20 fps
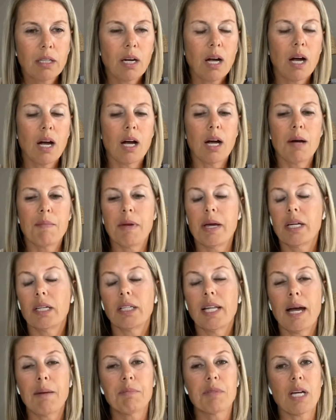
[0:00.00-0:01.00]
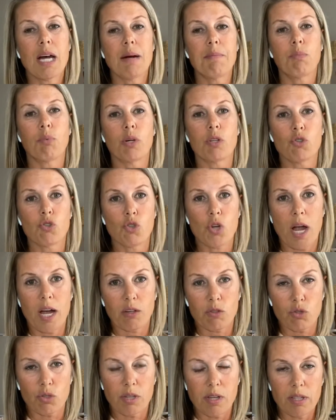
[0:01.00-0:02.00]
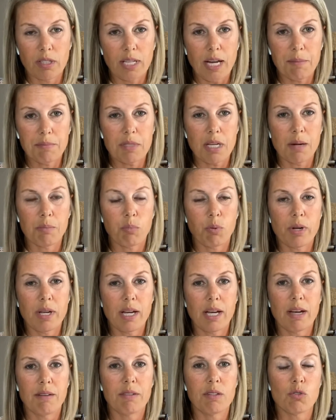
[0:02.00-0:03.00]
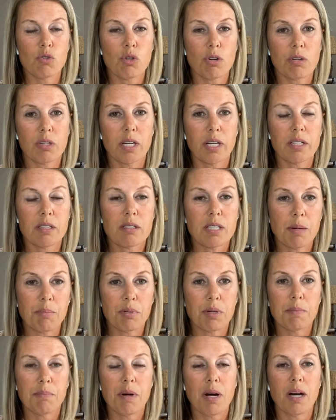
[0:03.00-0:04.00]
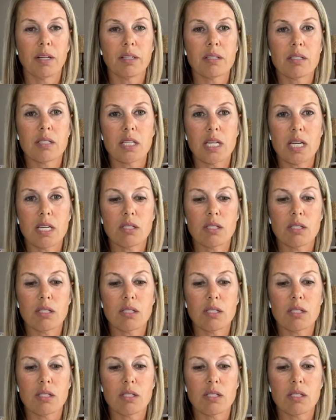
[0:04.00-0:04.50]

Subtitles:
and a laptop, which actually the laptop we have insured on a separate policy.